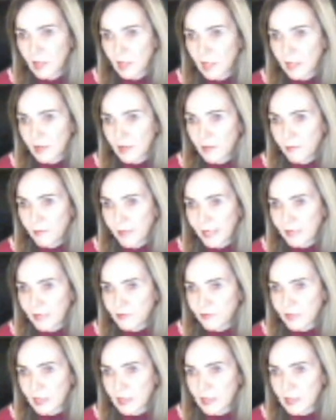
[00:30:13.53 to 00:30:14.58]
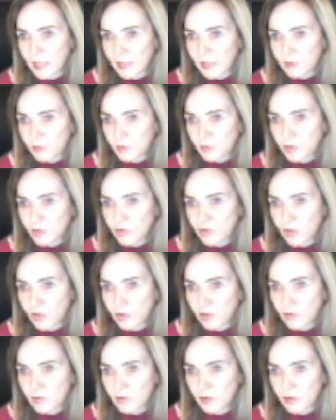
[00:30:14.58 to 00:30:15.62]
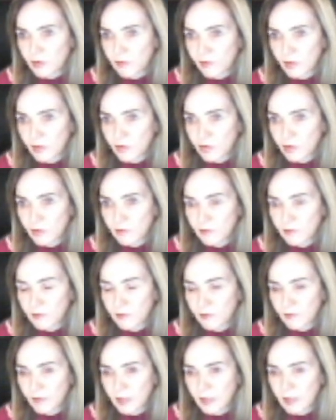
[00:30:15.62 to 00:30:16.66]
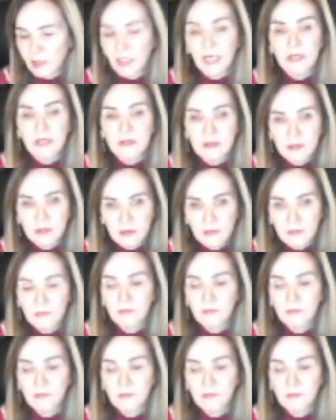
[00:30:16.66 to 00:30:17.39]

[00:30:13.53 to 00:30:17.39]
In the pants fitting class, will you show using the French curve for fitting? Yes.